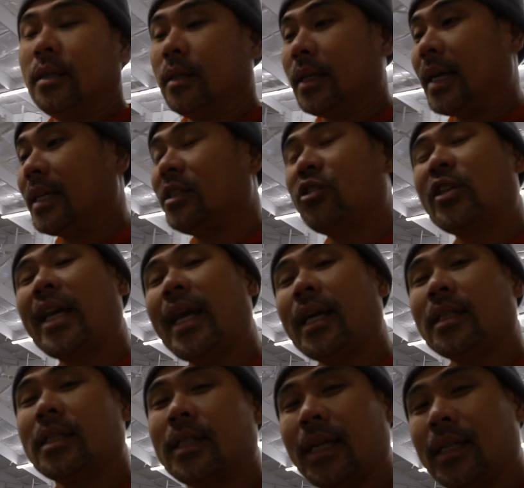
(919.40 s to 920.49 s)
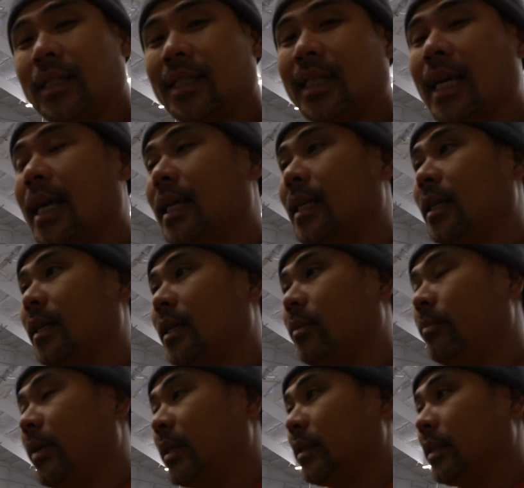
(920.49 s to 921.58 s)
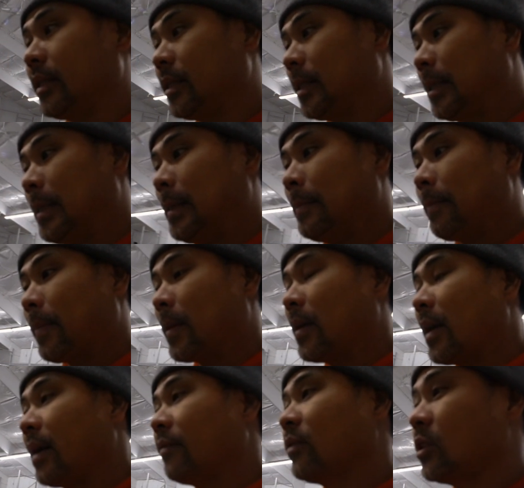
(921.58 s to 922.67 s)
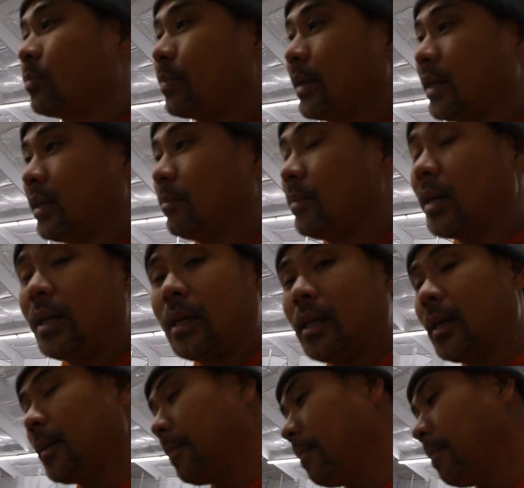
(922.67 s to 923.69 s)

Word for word: you guys, you can't stay stagnant in business. You have to spend money.